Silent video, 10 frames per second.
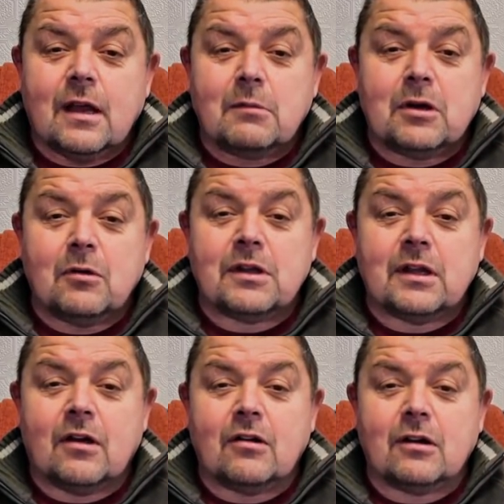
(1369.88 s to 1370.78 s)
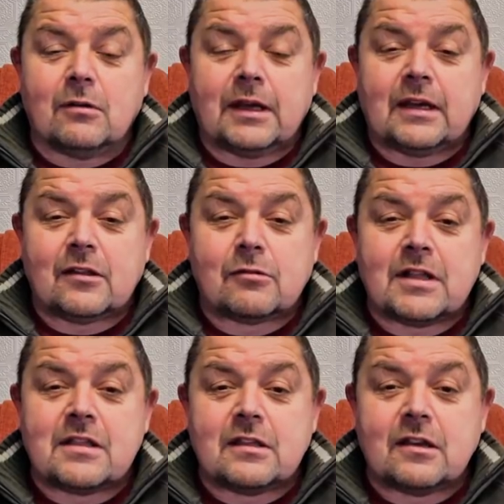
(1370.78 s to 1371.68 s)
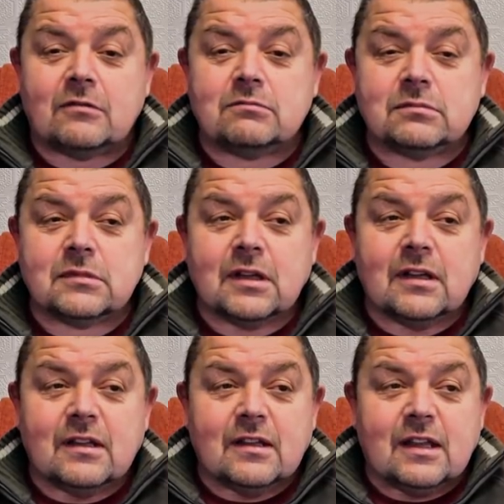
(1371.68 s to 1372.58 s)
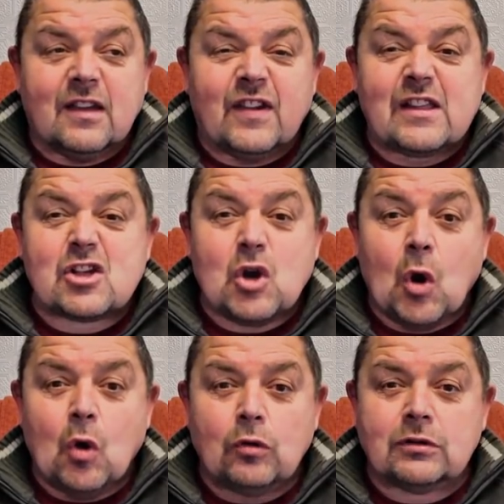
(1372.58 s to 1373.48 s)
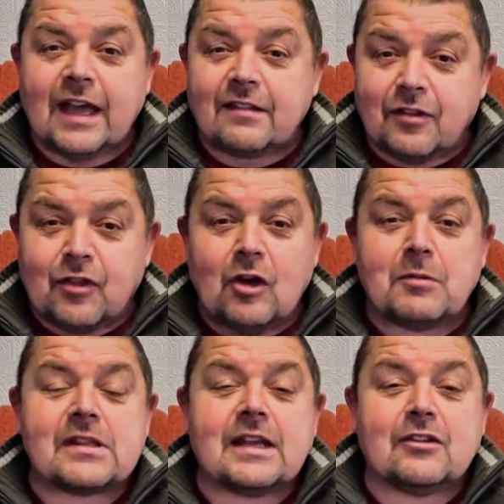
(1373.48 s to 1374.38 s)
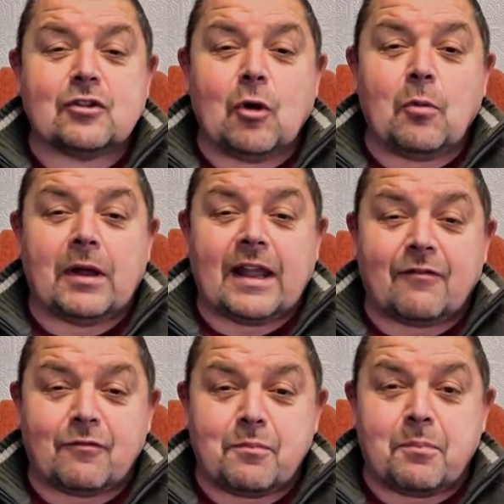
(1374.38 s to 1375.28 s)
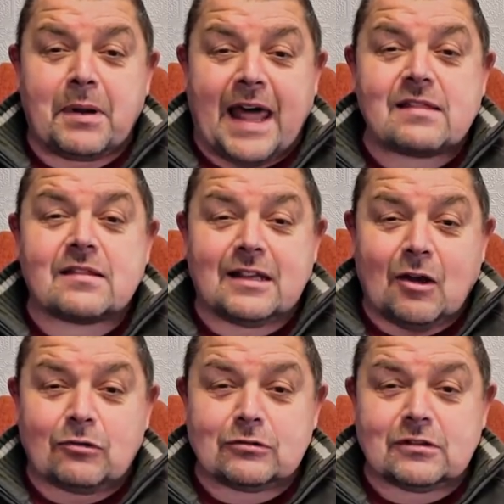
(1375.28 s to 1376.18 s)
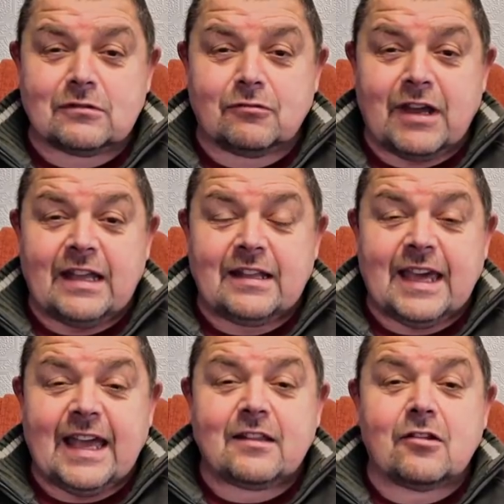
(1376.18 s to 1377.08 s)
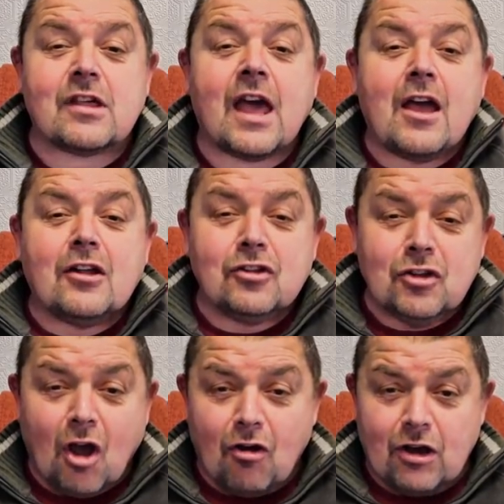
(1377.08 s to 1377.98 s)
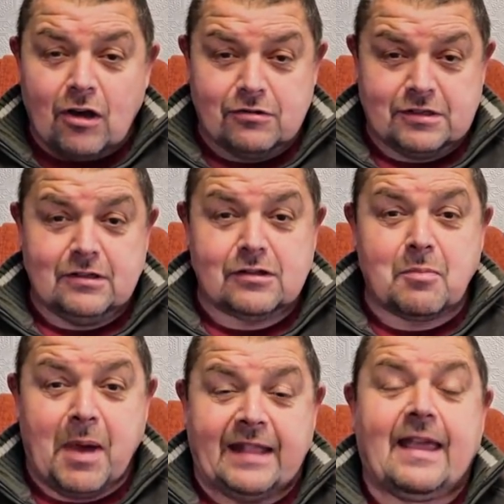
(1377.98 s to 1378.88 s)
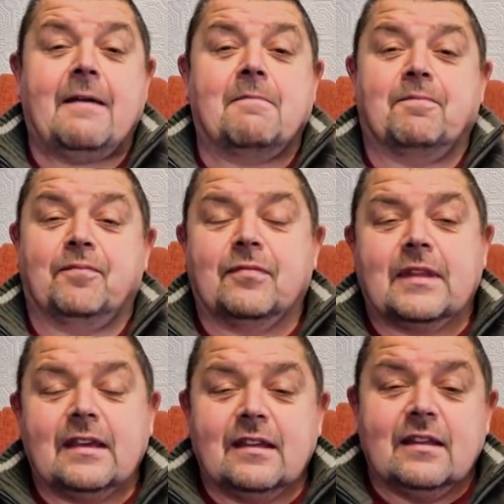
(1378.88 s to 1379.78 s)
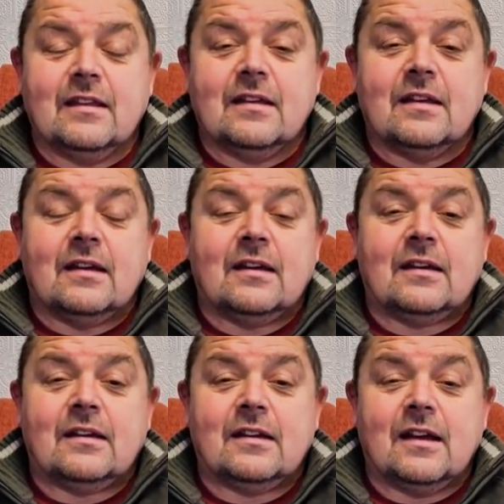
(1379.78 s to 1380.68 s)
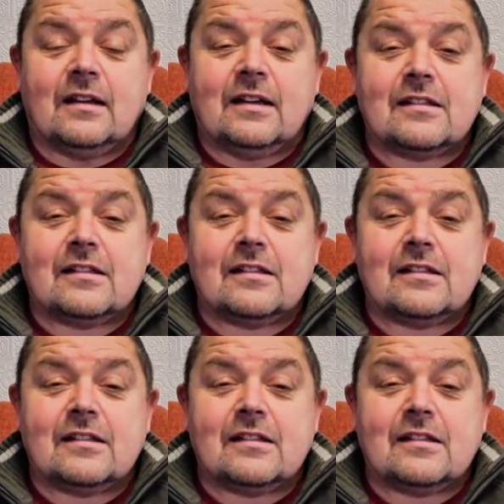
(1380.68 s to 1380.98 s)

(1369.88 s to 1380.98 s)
and we're going along, we can switch it on. If it's cold, get the thermostat up. We'll have blasting hot radiators, not costing us a penny. And